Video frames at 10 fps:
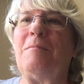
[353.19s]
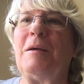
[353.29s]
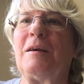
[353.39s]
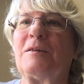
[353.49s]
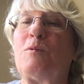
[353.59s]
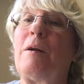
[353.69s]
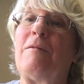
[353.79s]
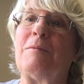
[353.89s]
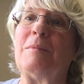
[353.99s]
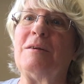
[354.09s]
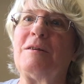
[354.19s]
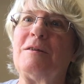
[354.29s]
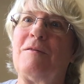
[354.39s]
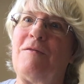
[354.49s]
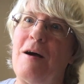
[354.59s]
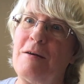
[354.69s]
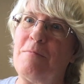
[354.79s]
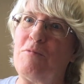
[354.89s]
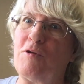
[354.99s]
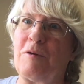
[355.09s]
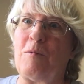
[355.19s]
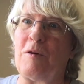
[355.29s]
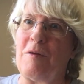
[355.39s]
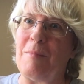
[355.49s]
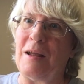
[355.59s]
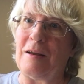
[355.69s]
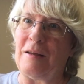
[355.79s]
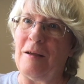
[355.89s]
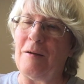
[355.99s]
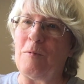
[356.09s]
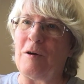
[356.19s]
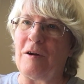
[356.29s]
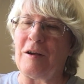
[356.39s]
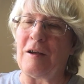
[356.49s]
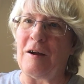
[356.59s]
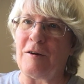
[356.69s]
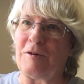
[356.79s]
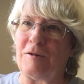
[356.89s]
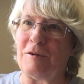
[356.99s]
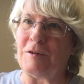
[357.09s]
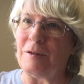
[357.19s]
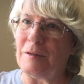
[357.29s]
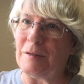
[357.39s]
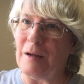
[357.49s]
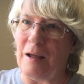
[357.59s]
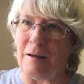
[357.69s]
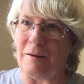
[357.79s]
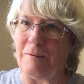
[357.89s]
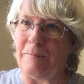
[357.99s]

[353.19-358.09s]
because one of them is to find a book where the main, where a character is a snake.